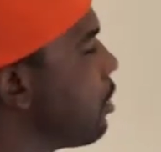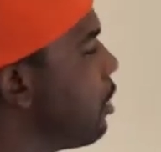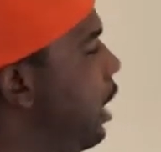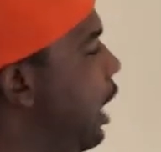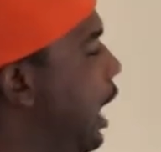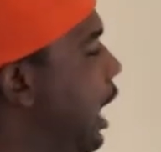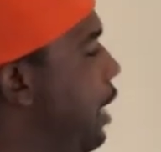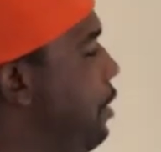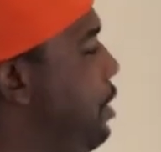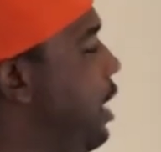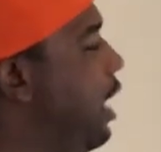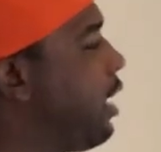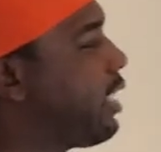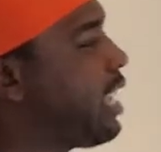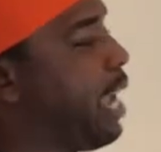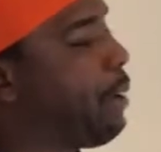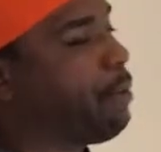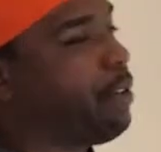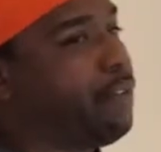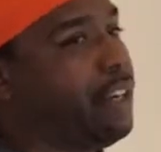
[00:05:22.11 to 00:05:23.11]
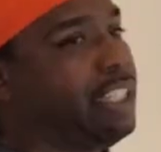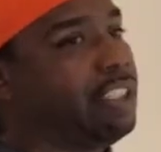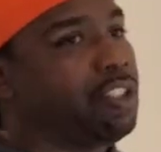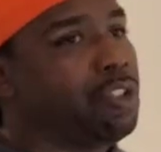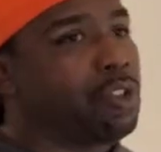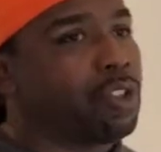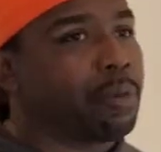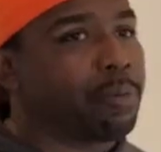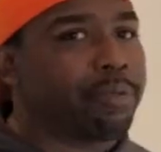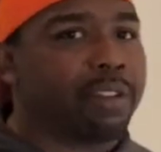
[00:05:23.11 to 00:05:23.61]
Non-captive agent,
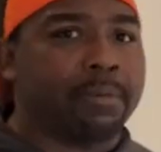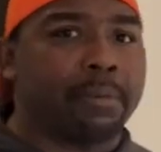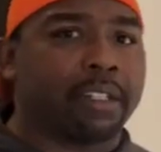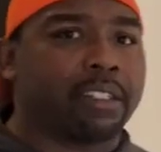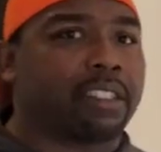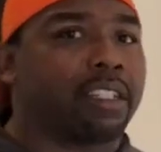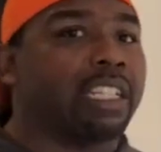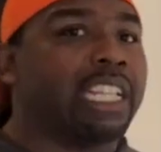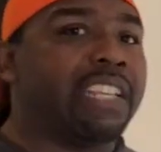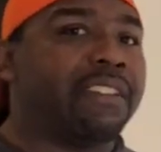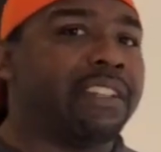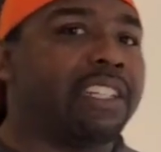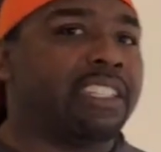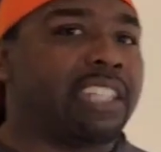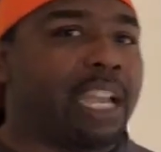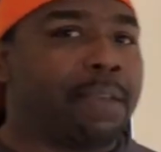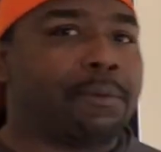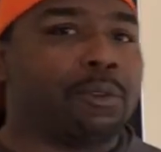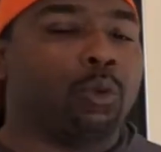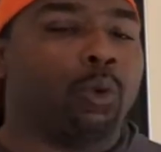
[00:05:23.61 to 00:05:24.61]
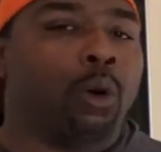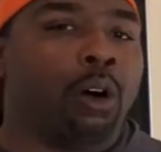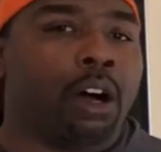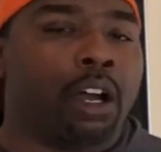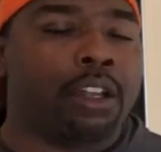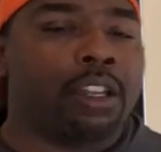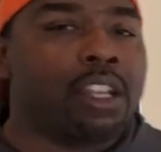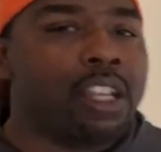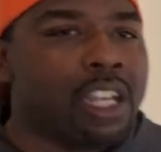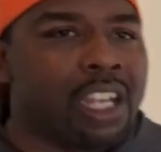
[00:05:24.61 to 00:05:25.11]
you can pretty much leave anytime you
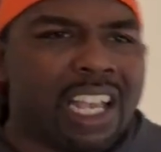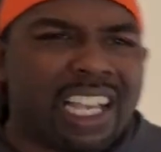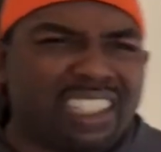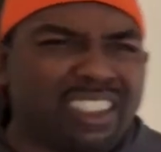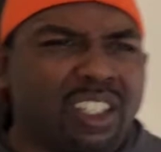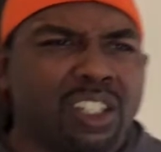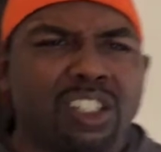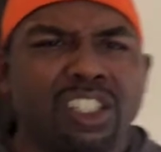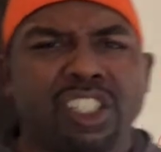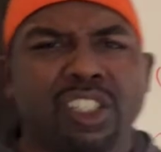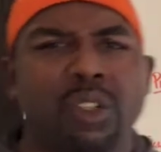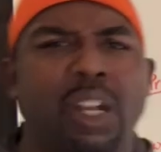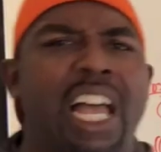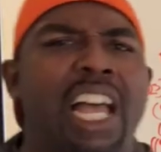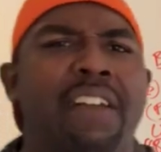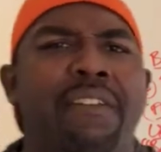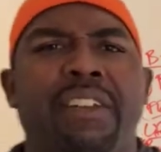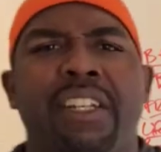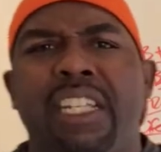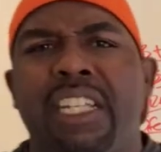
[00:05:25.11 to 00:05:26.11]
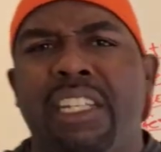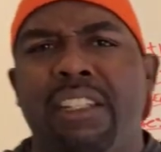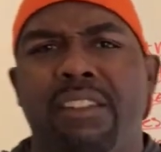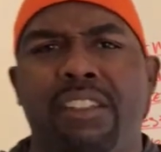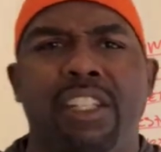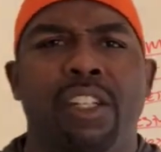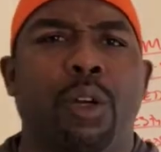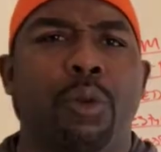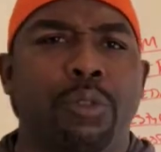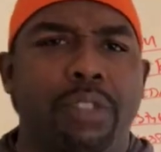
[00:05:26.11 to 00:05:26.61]
want, as long as you don't have any,
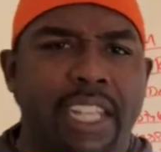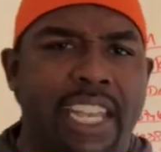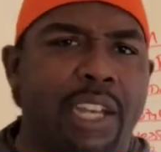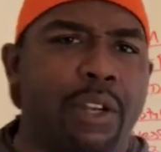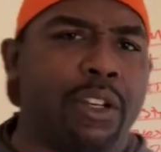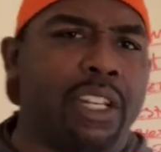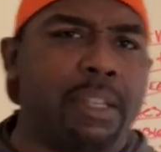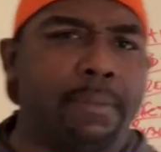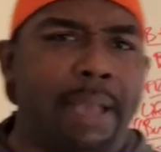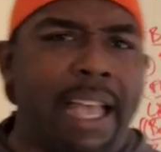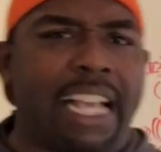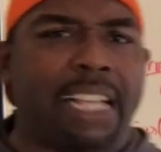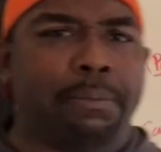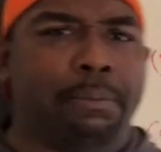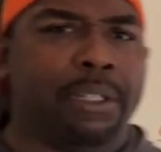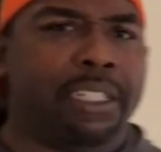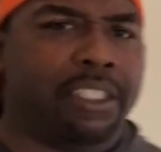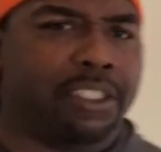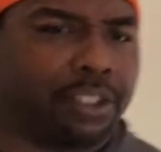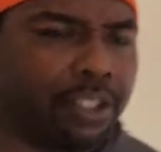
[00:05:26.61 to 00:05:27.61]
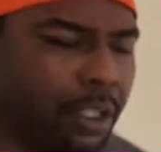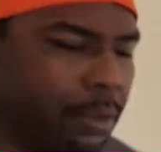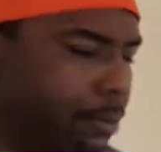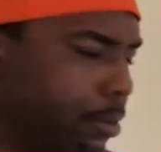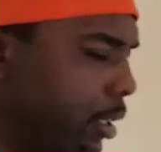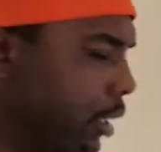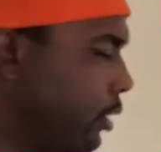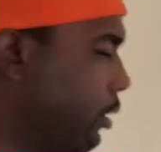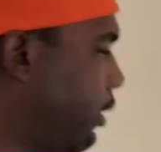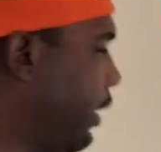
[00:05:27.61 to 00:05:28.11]
debt or any bad business on the
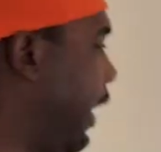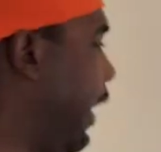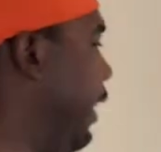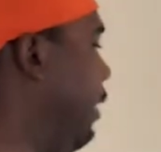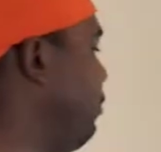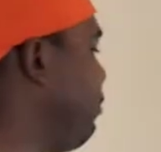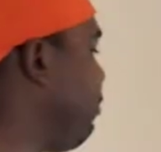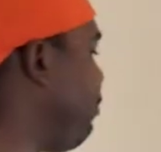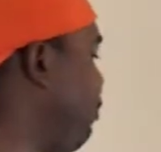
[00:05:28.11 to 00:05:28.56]
books, okay?